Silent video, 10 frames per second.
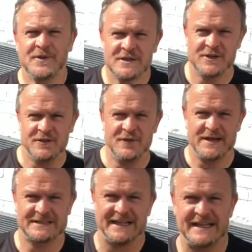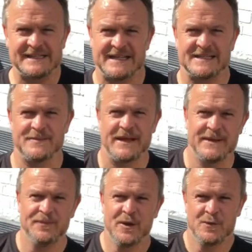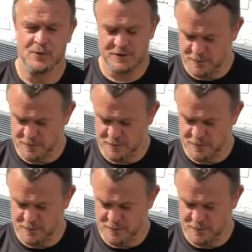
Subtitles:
So the first thing he said to me was,